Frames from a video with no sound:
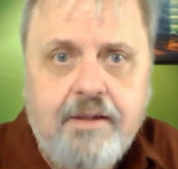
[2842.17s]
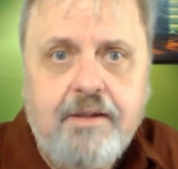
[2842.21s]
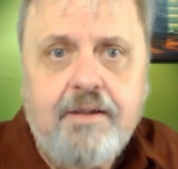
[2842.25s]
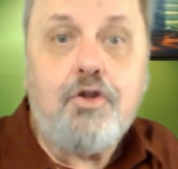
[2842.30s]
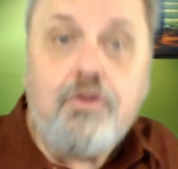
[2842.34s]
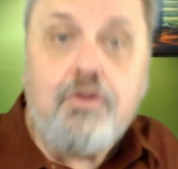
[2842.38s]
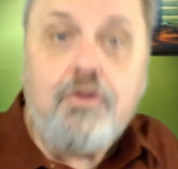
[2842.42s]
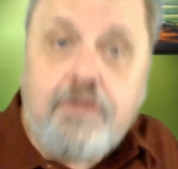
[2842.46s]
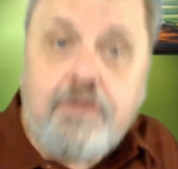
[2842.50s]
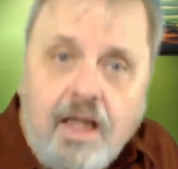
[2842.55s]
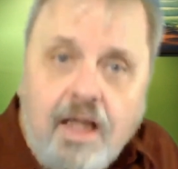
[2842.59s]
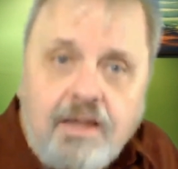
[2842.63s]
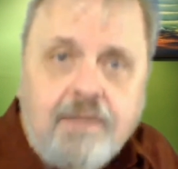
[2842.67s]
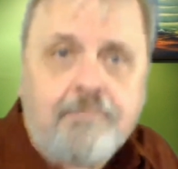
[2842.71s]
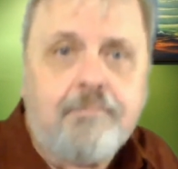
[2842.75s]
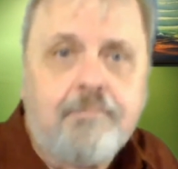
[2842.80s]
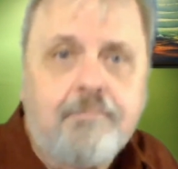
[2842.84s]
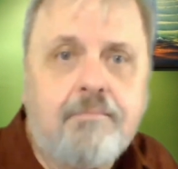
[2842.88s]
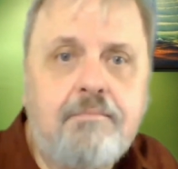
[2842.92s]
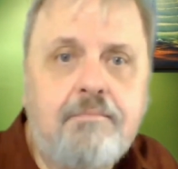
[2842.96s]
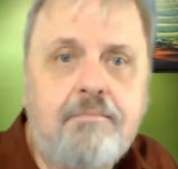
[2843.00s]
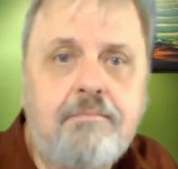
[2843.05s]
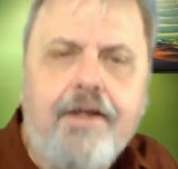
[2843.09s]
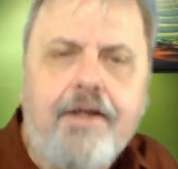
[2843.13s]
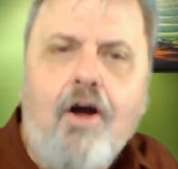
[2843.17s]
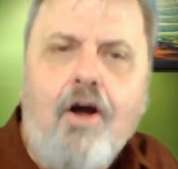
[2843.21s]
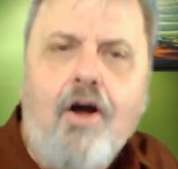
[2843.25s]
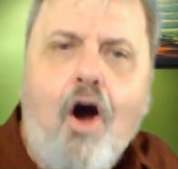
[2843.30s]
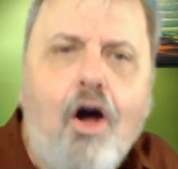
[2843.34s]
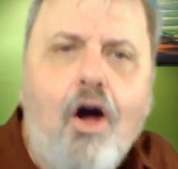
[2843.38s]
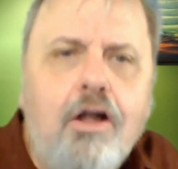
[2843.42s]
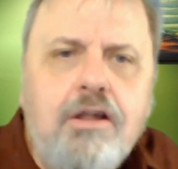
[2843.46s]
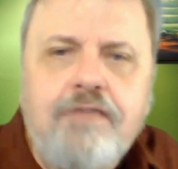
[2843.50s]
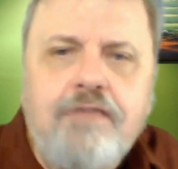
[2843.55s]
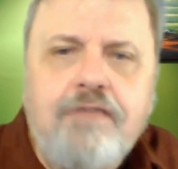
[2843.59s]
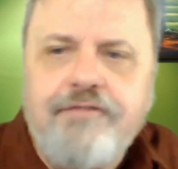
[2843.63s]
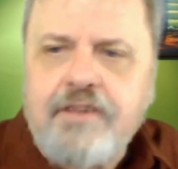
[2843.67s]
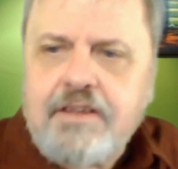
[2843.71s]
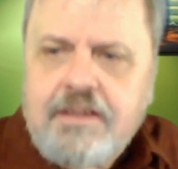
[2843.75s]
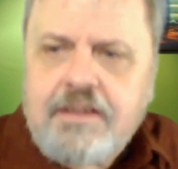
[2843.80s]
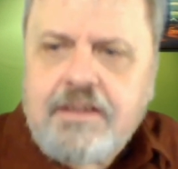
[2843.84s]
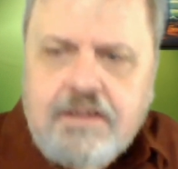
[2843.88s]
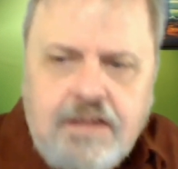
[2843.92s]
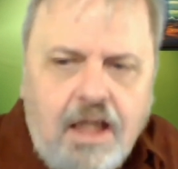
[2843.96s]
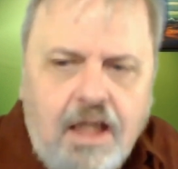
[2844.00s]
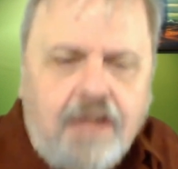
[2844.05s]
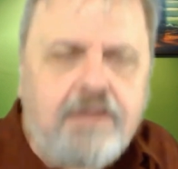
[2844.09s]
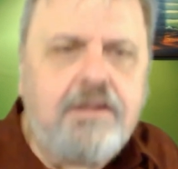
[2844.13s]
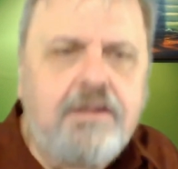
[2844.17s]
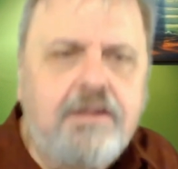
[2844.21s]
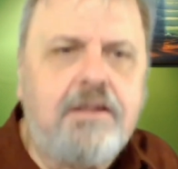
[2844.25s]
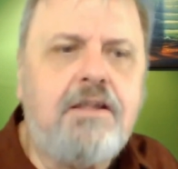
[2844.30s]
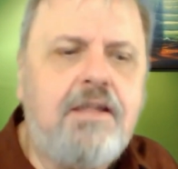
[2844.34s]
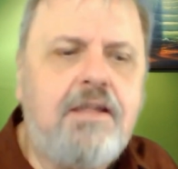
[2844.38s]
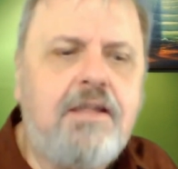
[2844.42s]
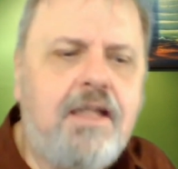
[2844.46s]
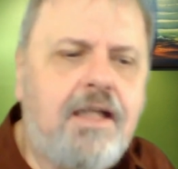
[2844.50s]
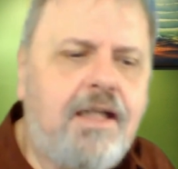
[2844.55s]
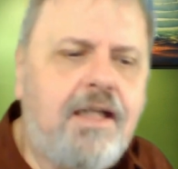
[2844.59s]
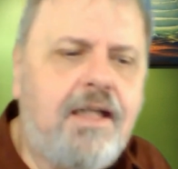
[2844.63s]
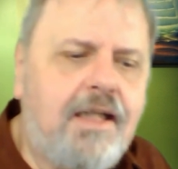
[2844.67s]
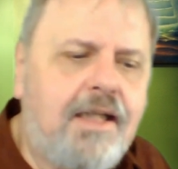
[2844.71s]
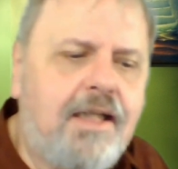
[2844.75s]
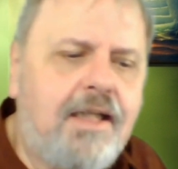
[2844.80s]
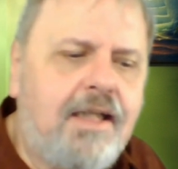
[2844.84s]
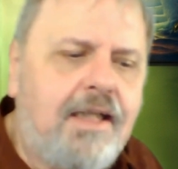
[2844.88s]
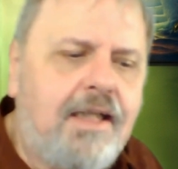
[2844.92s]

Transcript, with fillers: You tell him. And all of a sudden,